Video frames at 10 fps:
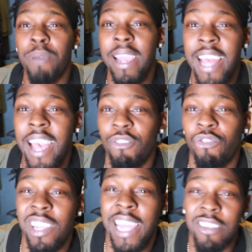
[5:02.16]
might not even
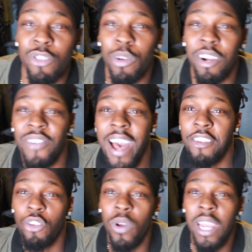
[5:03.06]
relate to it or
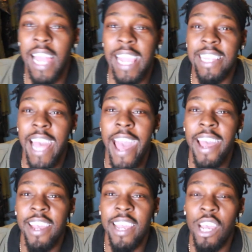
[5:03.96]
value it like that.
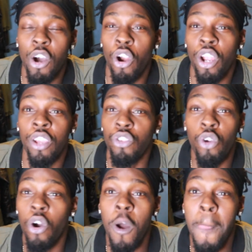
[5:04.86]
Or
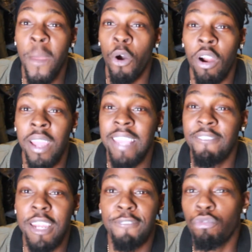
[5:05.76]
or
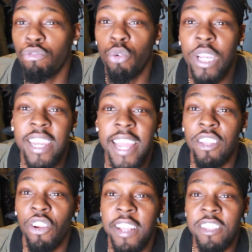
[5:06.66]
even if you do
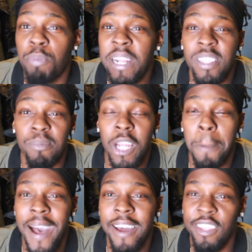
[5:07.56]
connect or express something
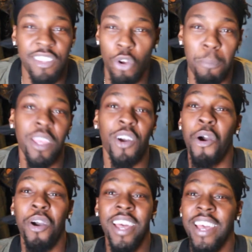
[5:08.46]
about it, it's gonna be
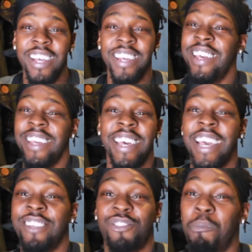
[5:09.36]

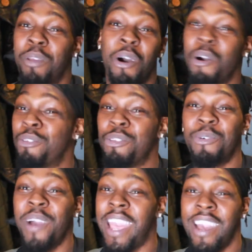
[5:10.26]
a whole
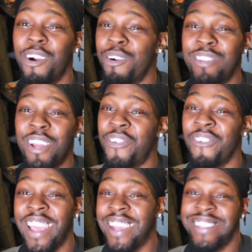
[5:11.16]
new way, a whole
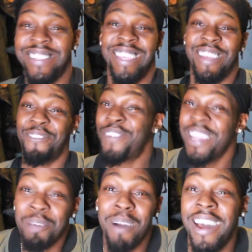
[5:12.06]
different way to see and
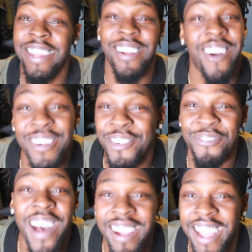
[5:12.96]
feel about it. Cardinal
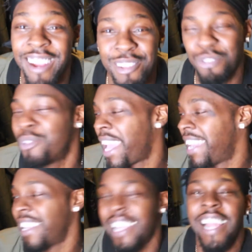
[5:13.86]
fire, Aries, you
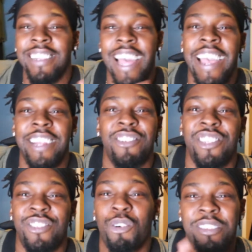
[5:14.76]
can't neglect that energy.
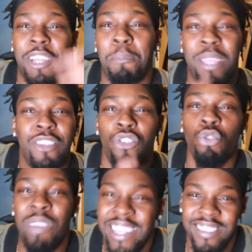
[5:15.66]
There's always gonna be
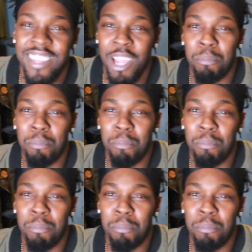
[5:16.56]
newness there,